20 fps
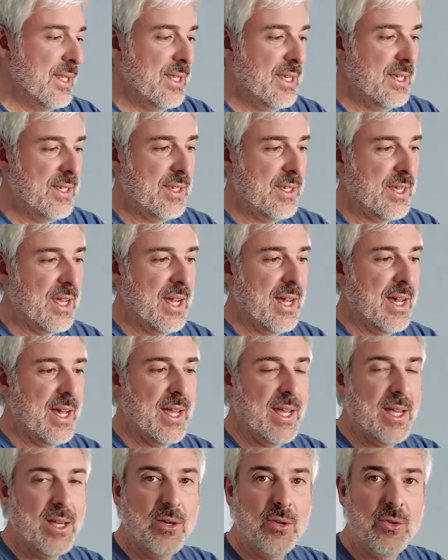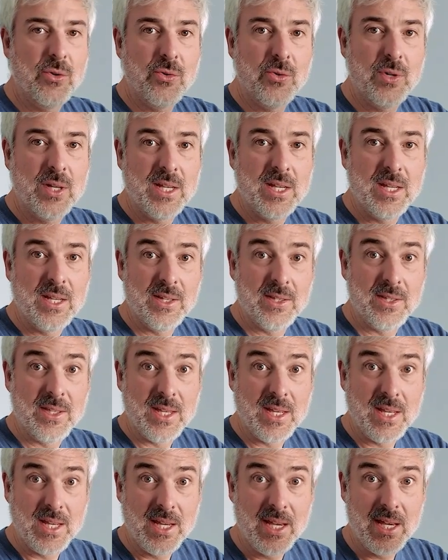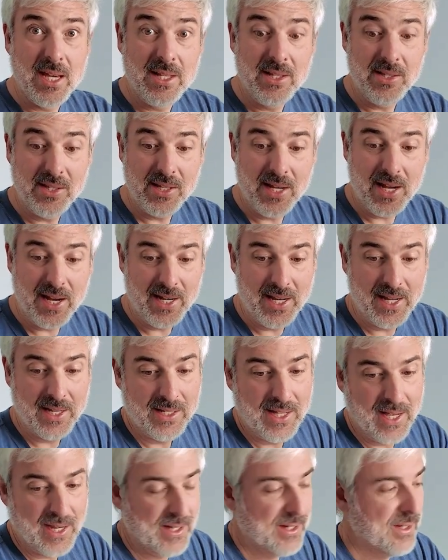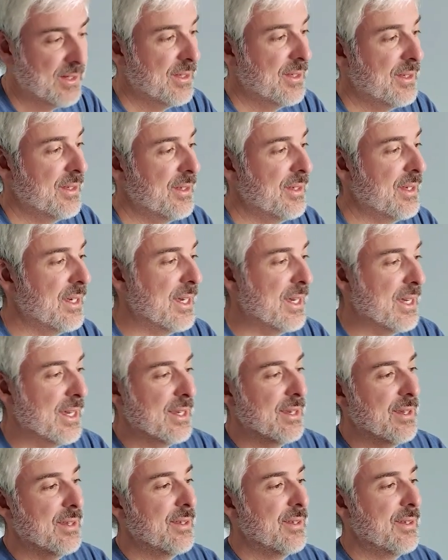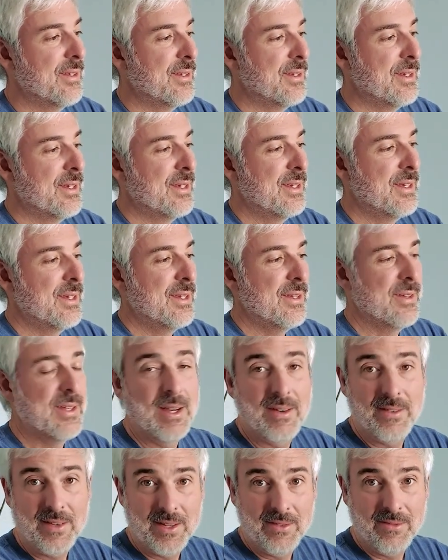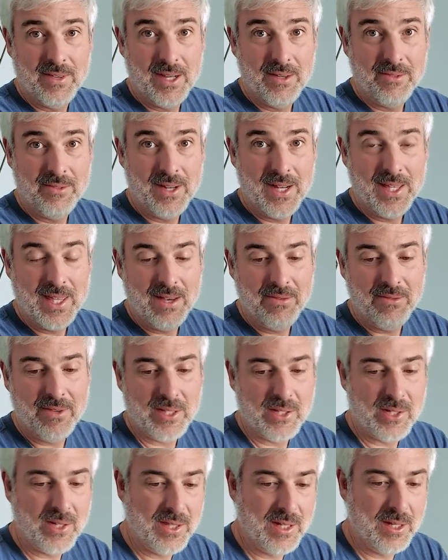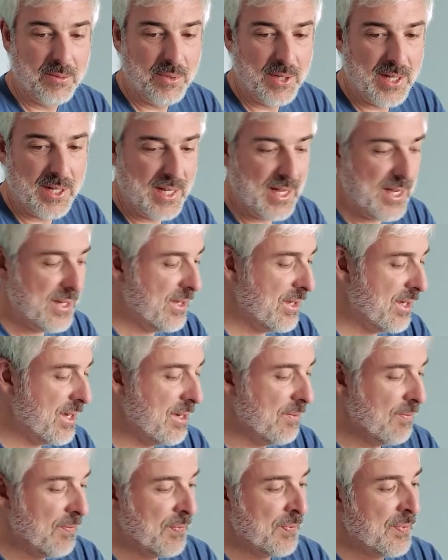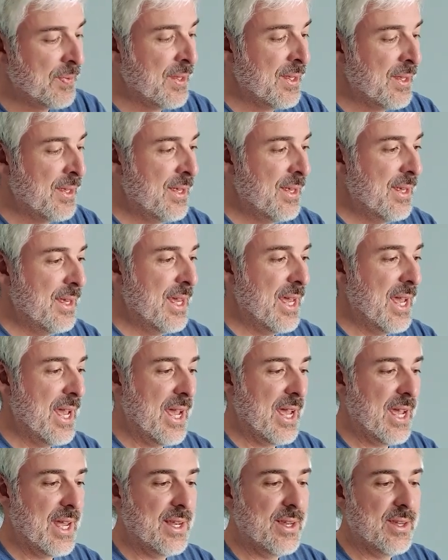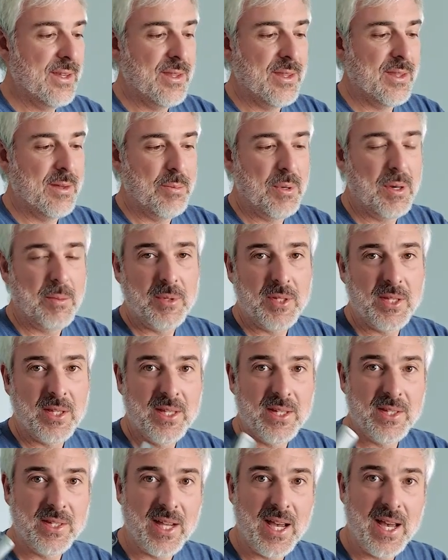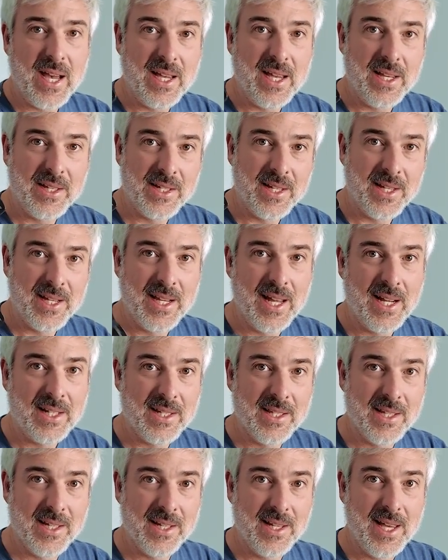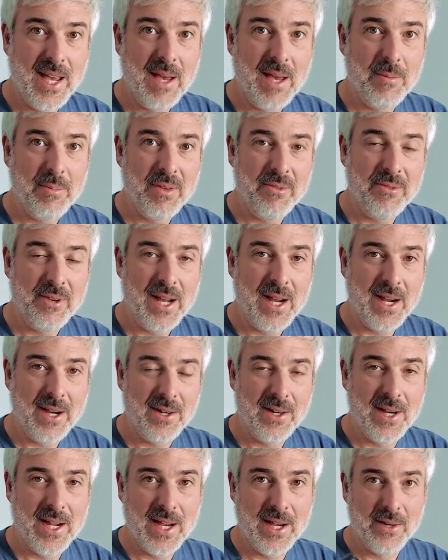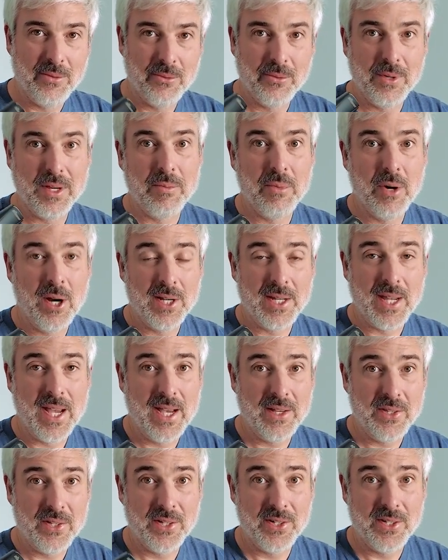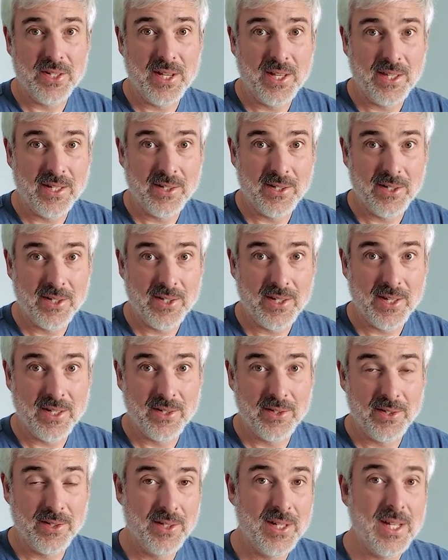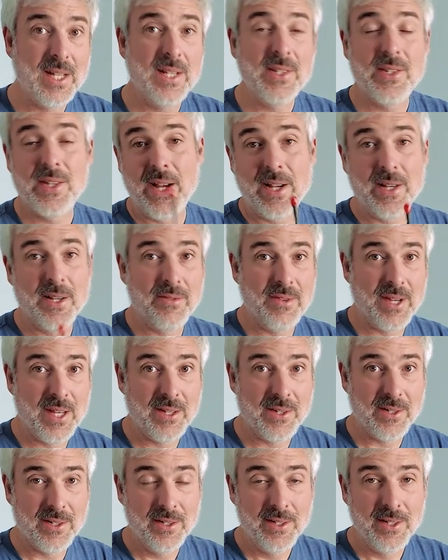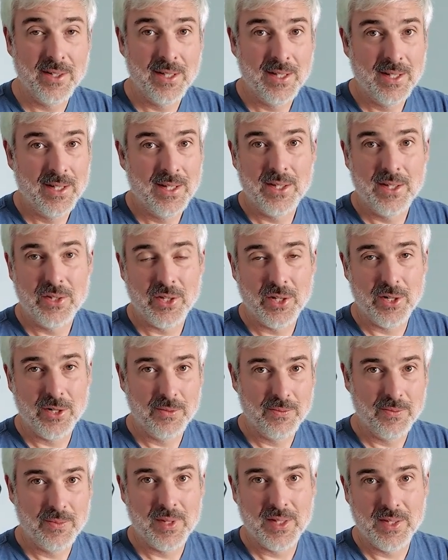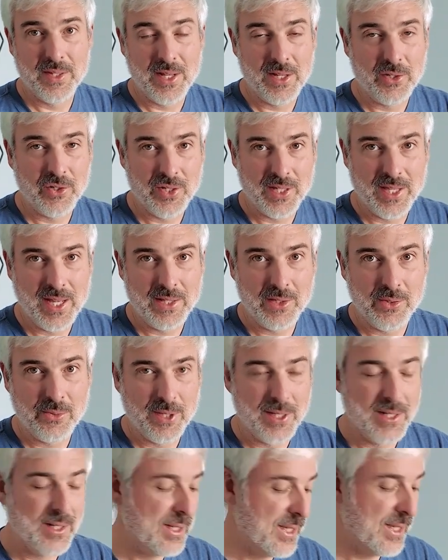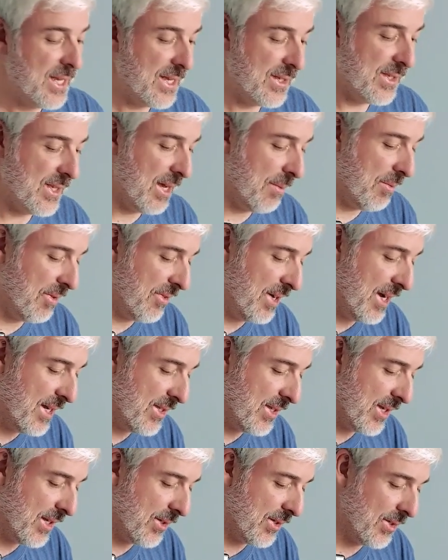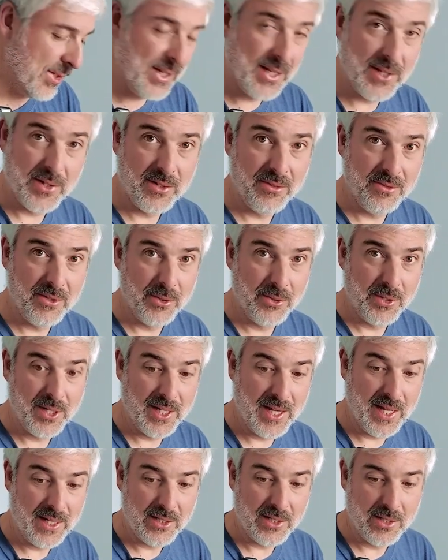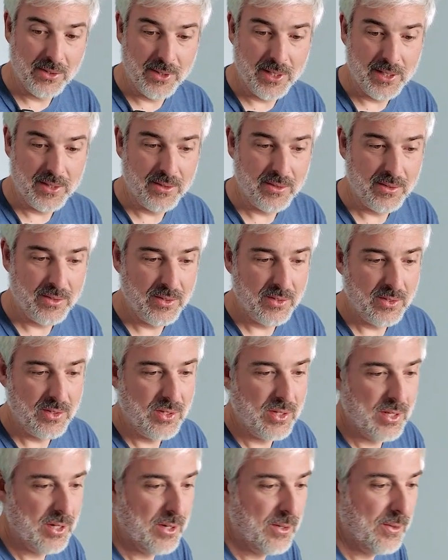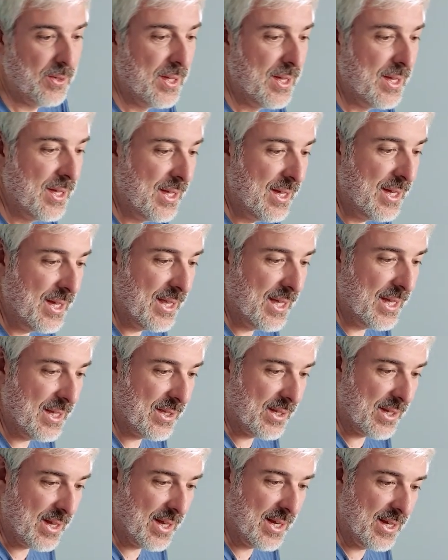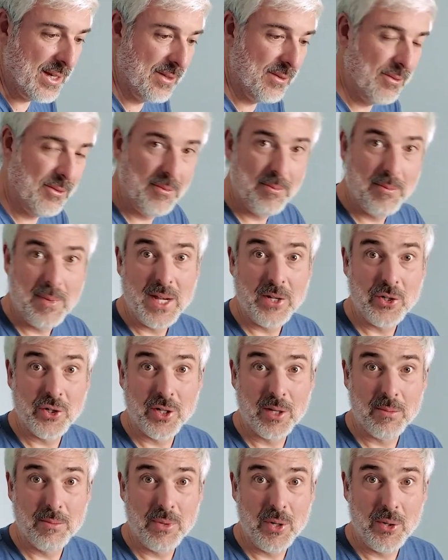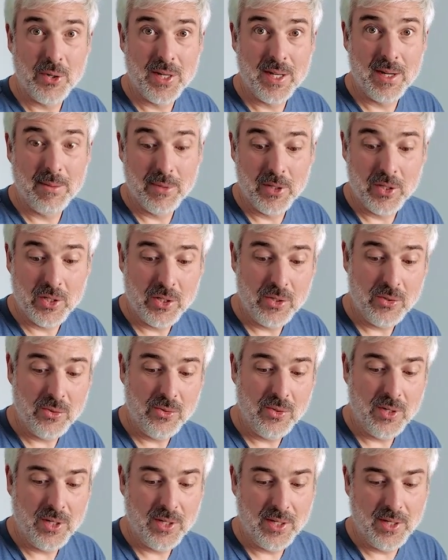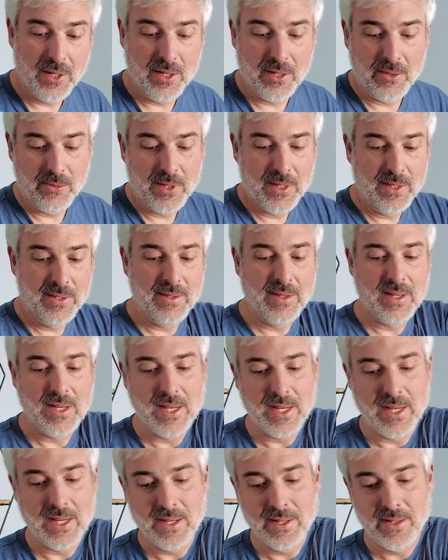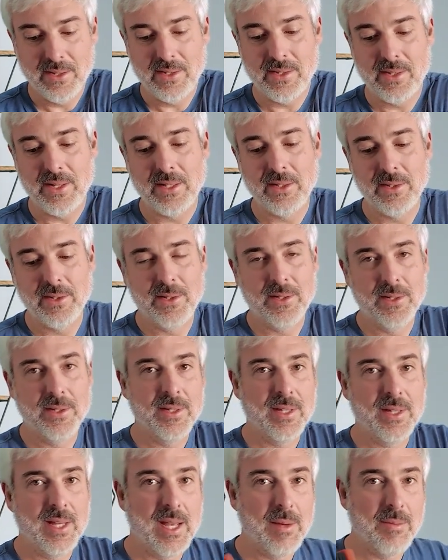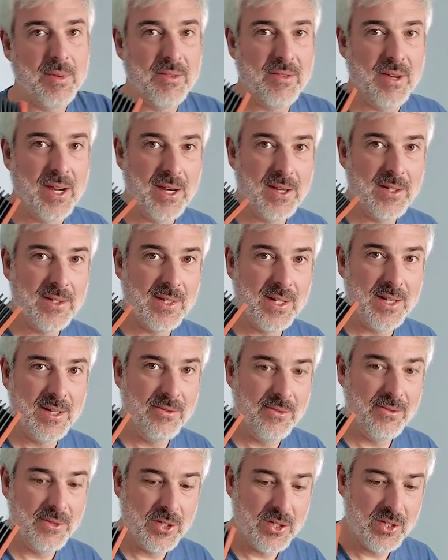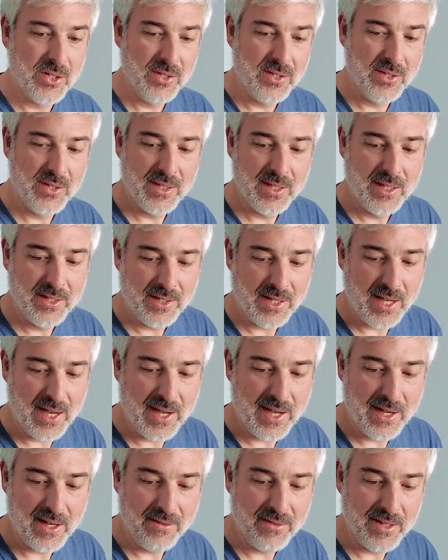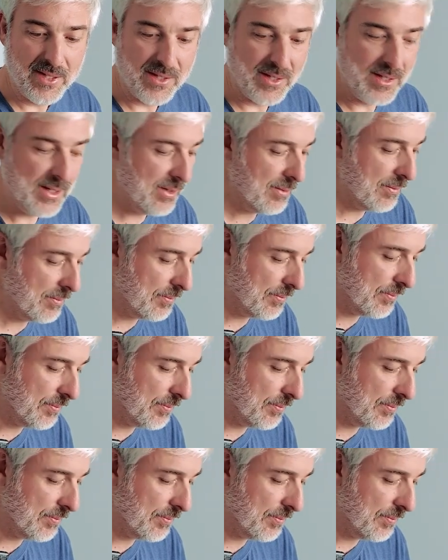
this guy, who is the inside antenna, and yep, can verify that fits on there pretty nicely. And the purpose of this guy is to connect to the amplifier and rebroadcast your cellular signal inside your vehicle. So essentially that's what takes the amplified signal and lets your phone connect to it. So that's kind of major component number two, along with the signal amplifier itself, which is this guy, obviously.